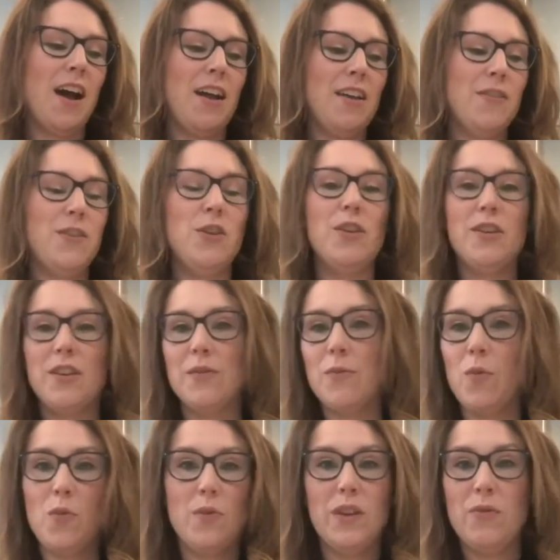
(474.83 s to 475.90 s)
If you could
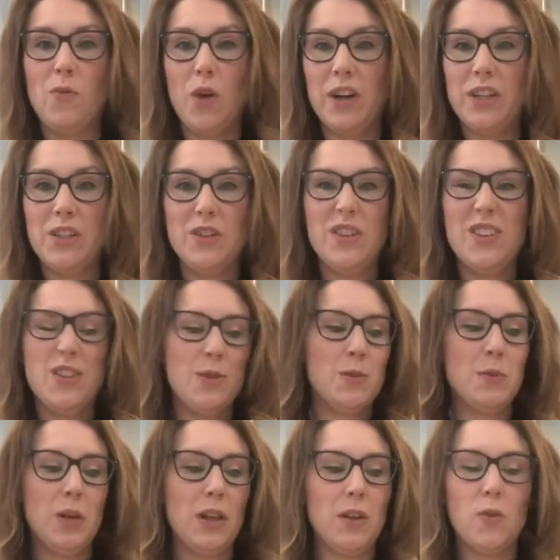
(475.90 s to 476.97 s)
even wanted to, you could
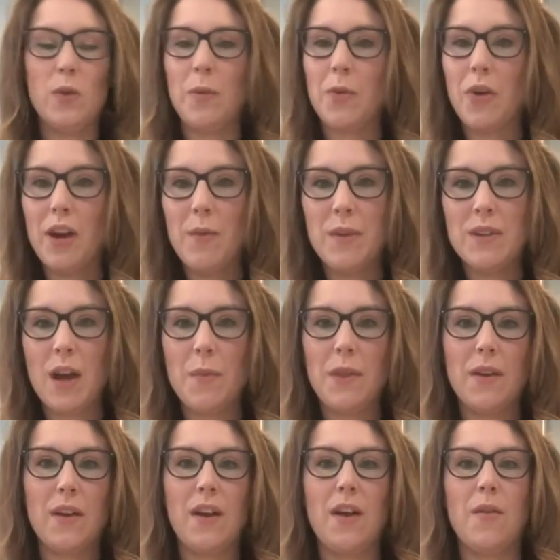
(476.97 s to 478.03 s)
just put a little whipped cream on top of
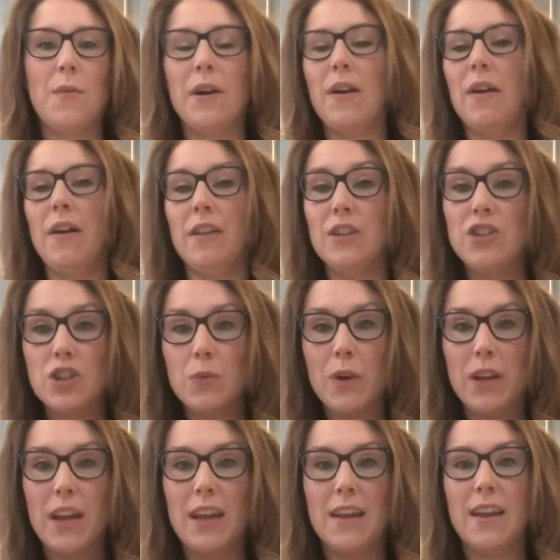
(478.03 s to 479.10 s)
the
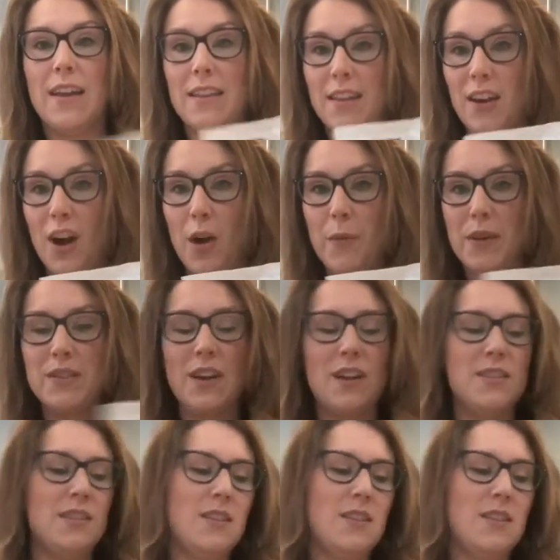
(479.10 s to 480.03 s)
gingerbread cake and the caramel sauce